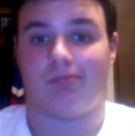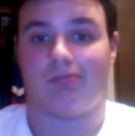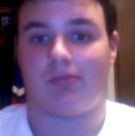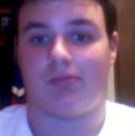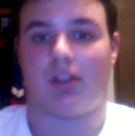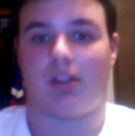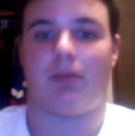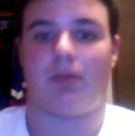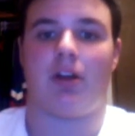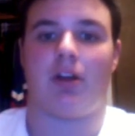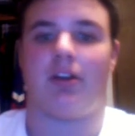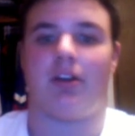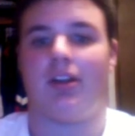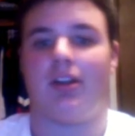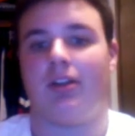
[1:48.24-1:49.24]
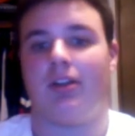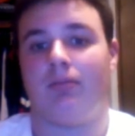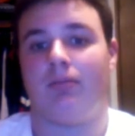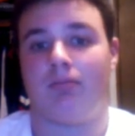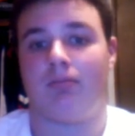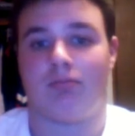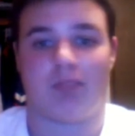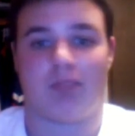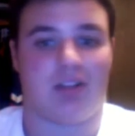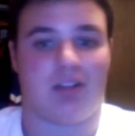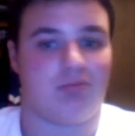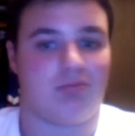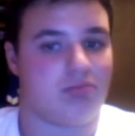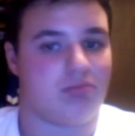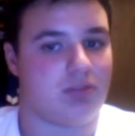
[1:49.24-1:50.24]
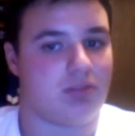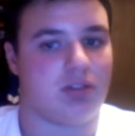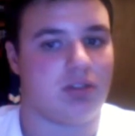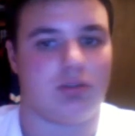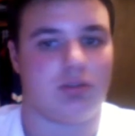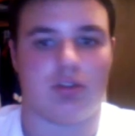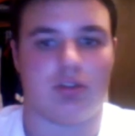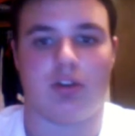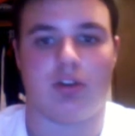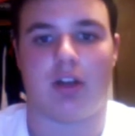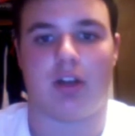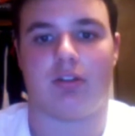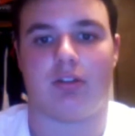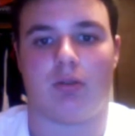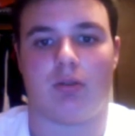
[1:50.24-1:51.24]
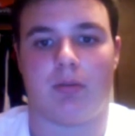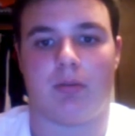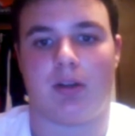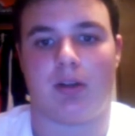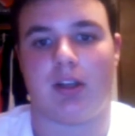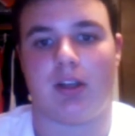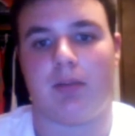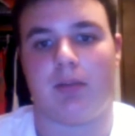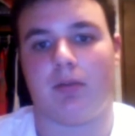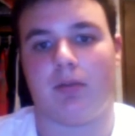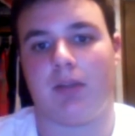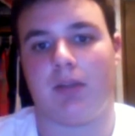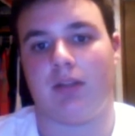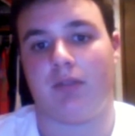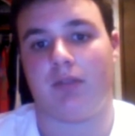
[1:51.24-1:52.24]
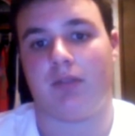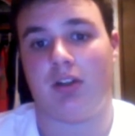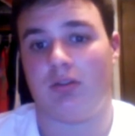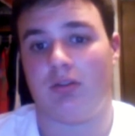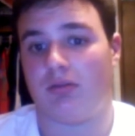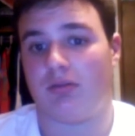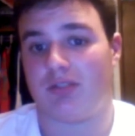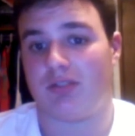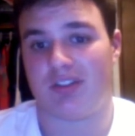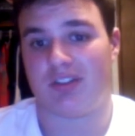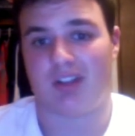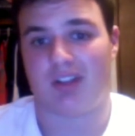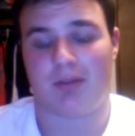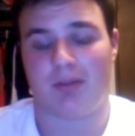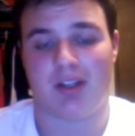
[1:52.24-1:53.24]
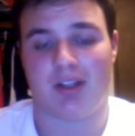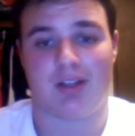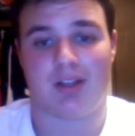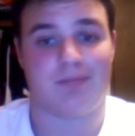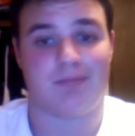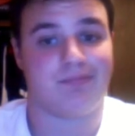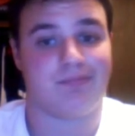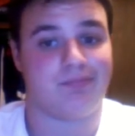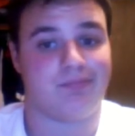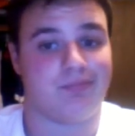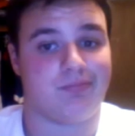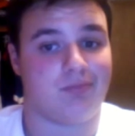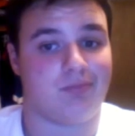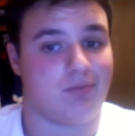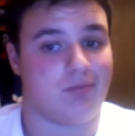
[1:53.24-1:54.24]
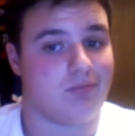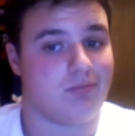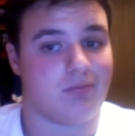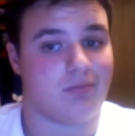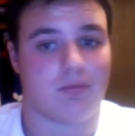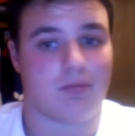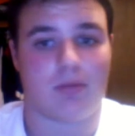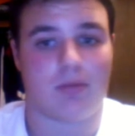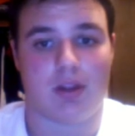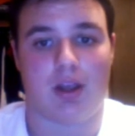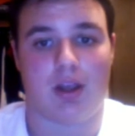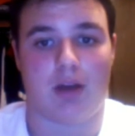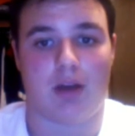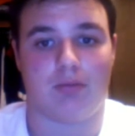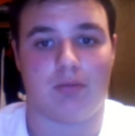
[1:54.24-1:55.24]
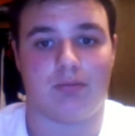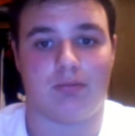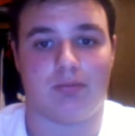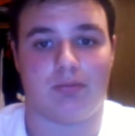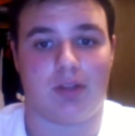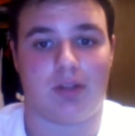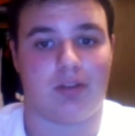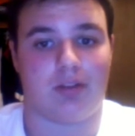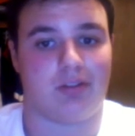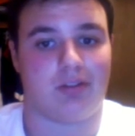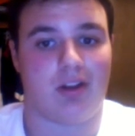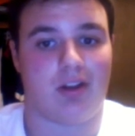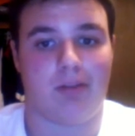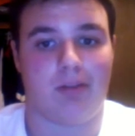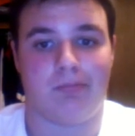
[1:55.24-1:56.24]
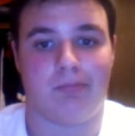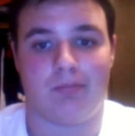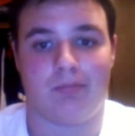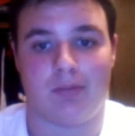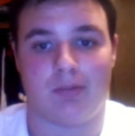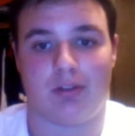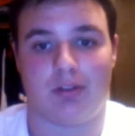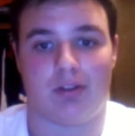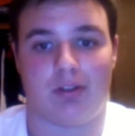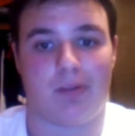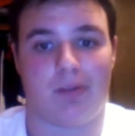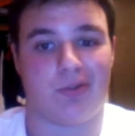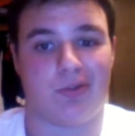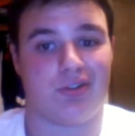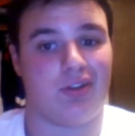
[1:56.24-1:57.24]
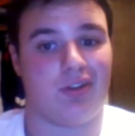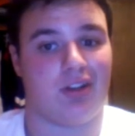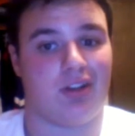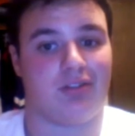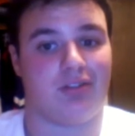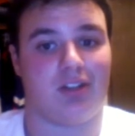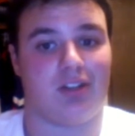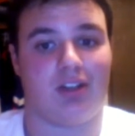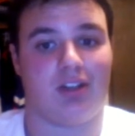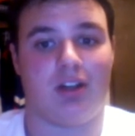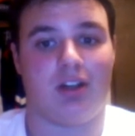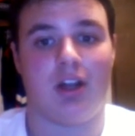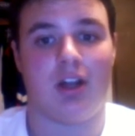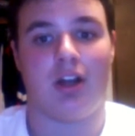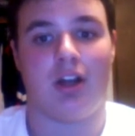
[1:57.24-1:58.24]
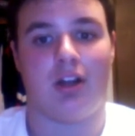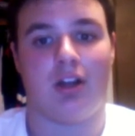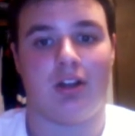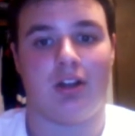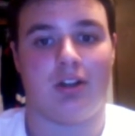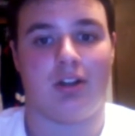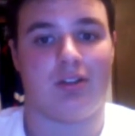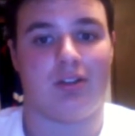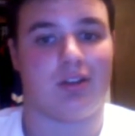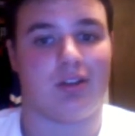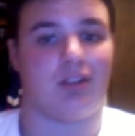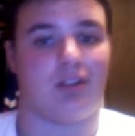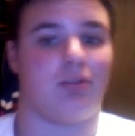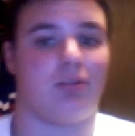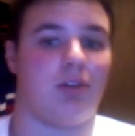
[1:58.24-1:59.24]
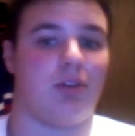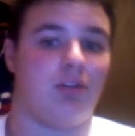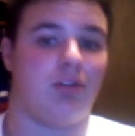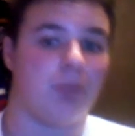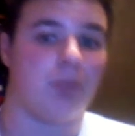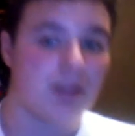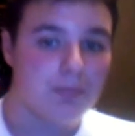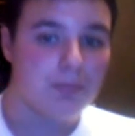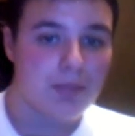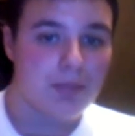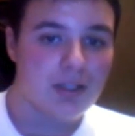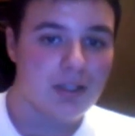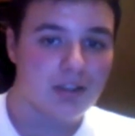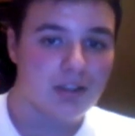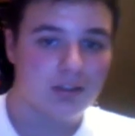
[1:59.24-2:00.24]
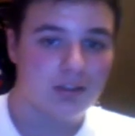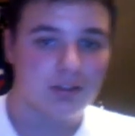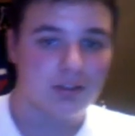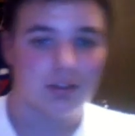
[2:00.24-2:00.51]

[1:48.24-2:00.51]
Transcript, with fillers: Tell me how I did. You guys don't want me to keep on making videos, just tell me that. I'll, I'll stop. It's all about you guys, right? You guys the one who pay the bills.